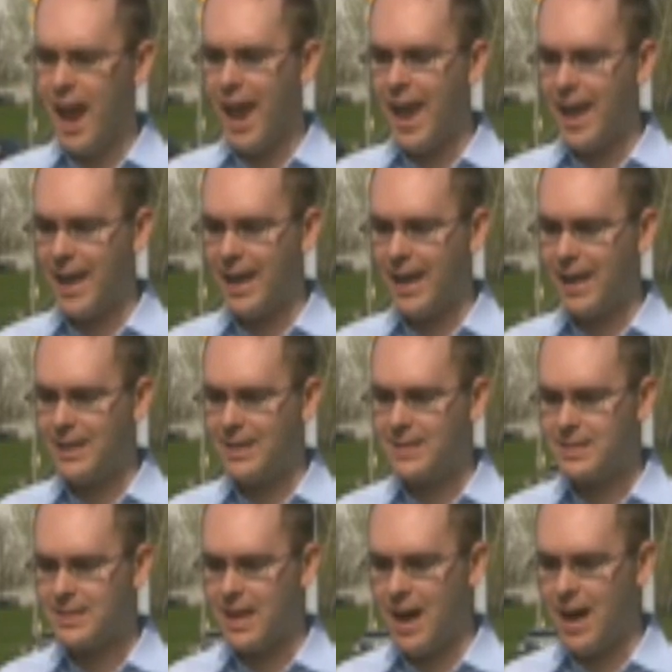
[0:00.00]

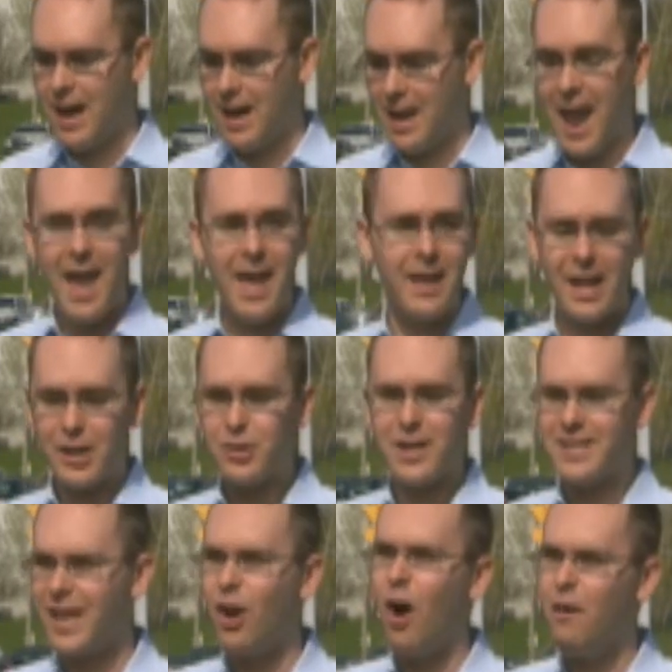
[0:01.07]
and I
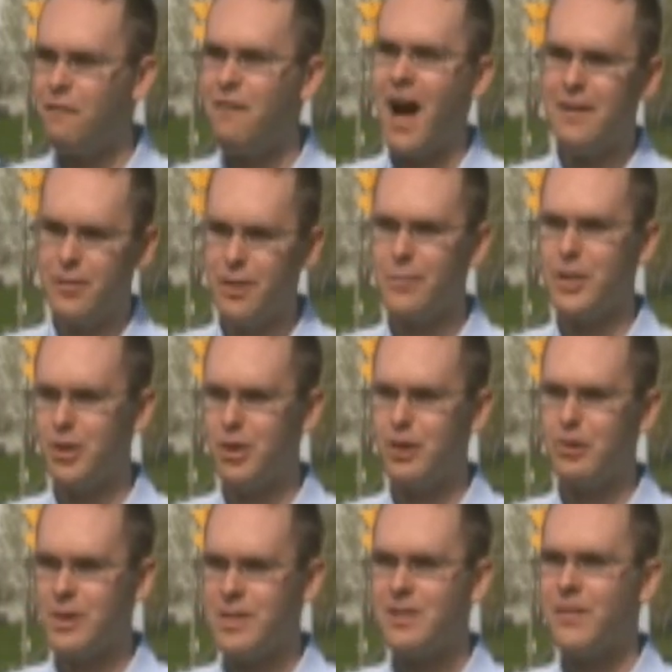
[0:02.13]
tried to get all 5 of the
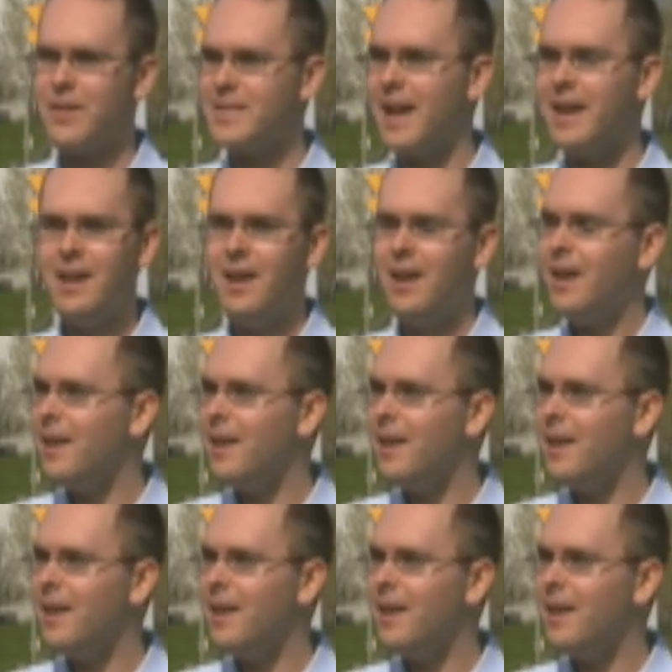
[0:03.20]
mature trees on the site.